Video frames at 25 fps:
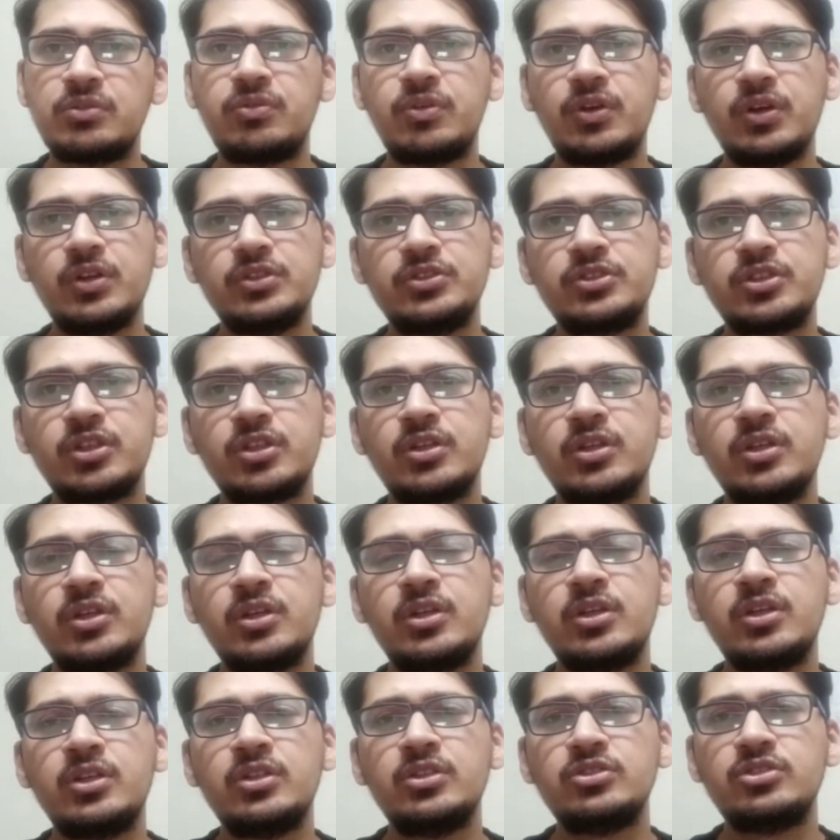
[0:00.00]
First,
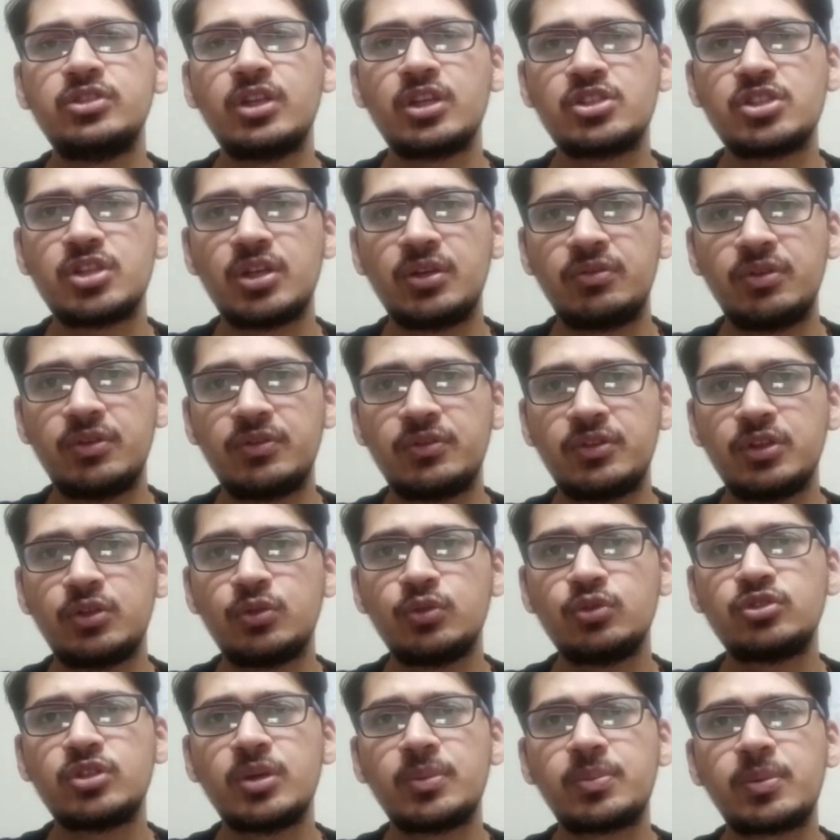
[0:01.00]
section
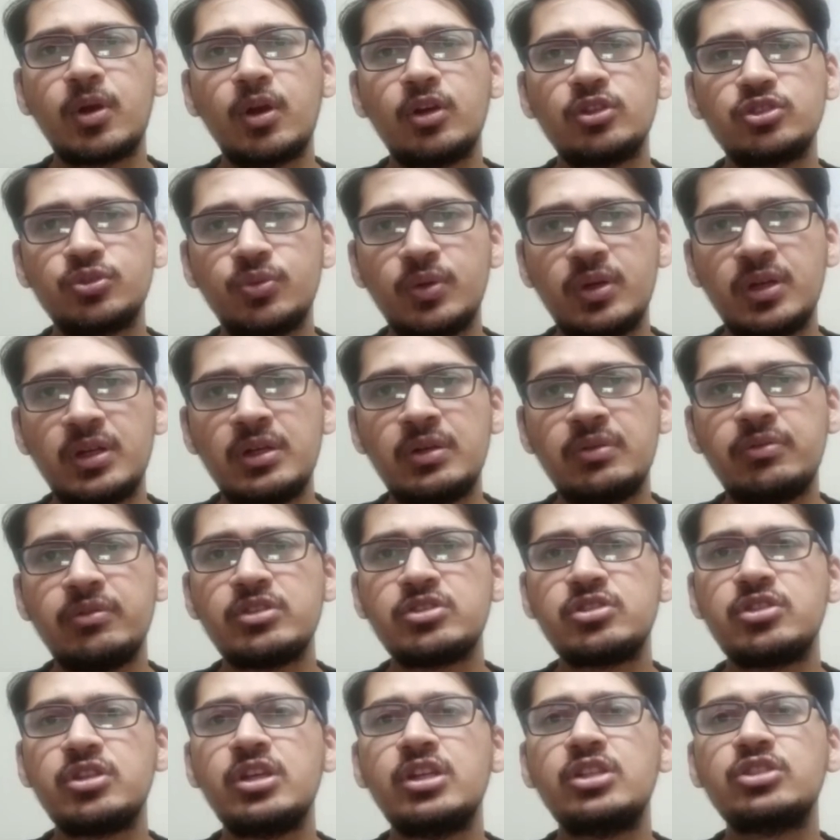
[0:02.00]
52 subclause 1,
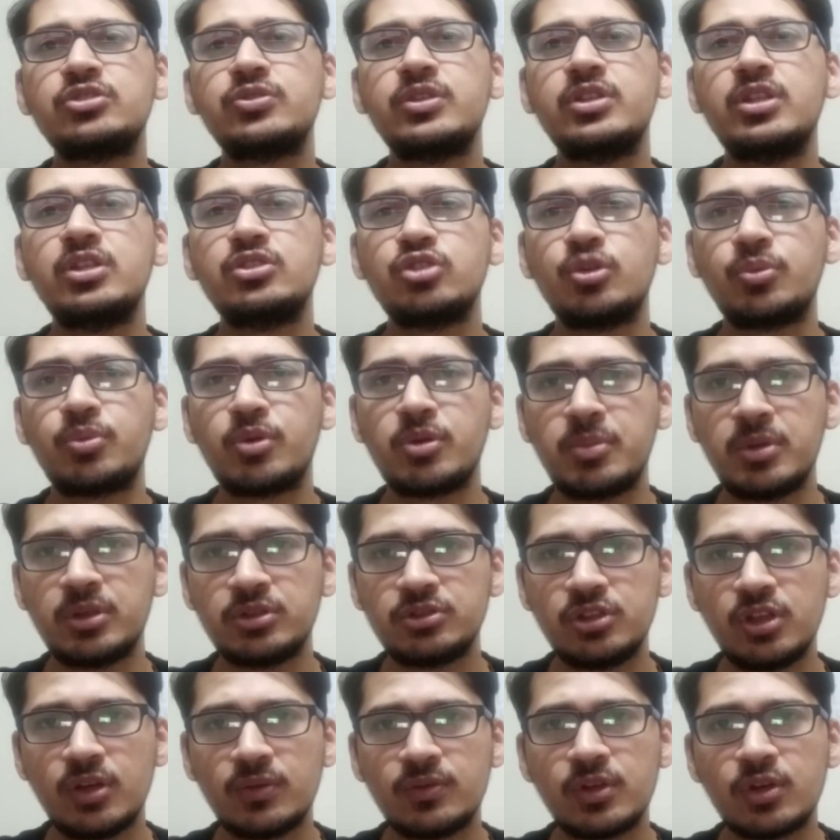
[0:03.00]
which deals with the
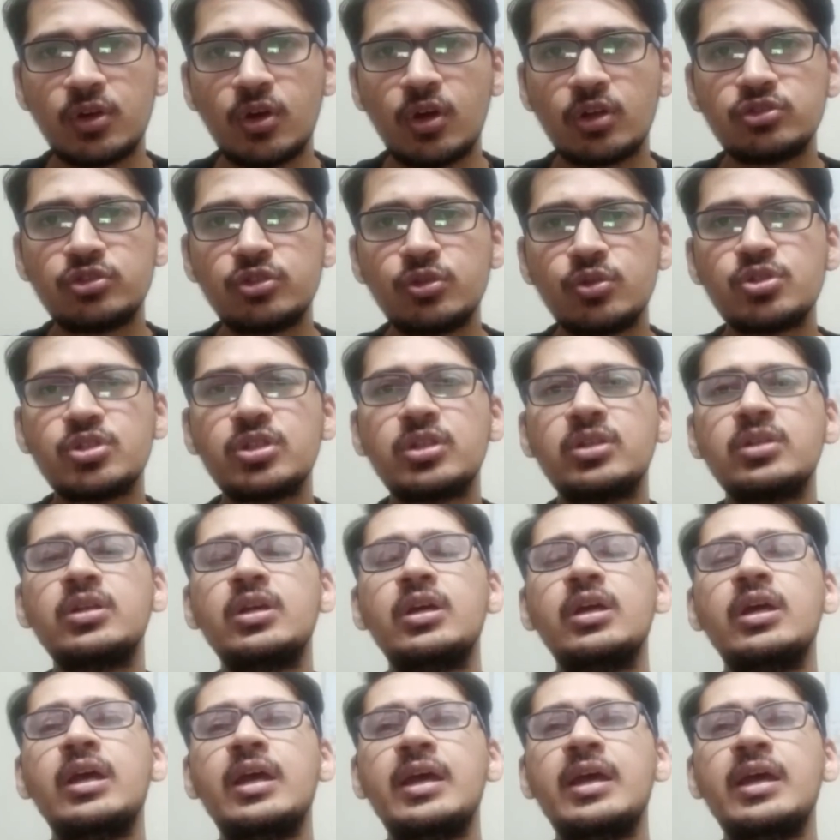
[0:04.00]
supremacy of the Constitution,